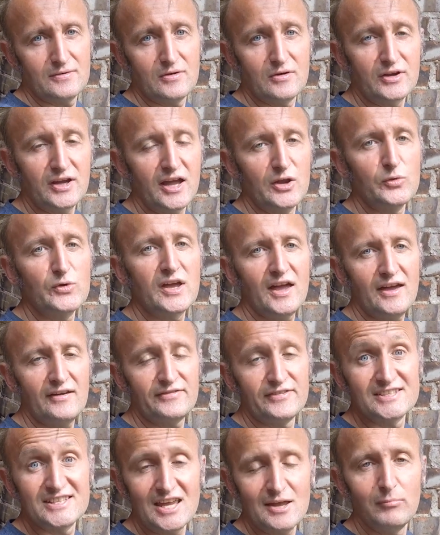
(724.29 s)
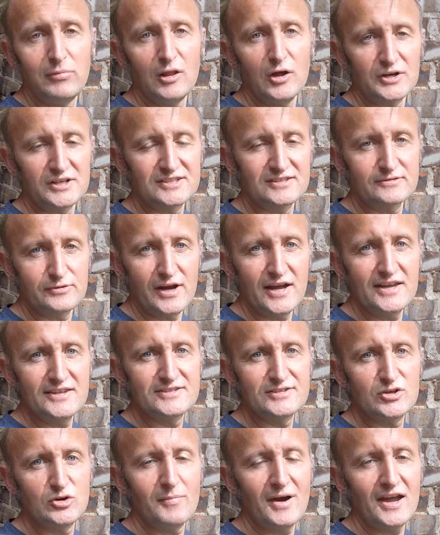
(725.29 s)
okay we have the same blocks right
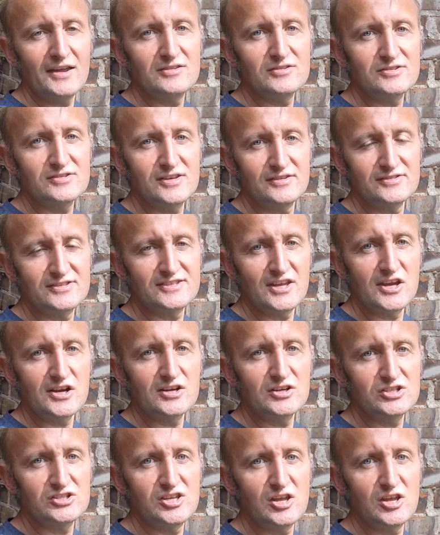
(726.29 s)
so miners and stakers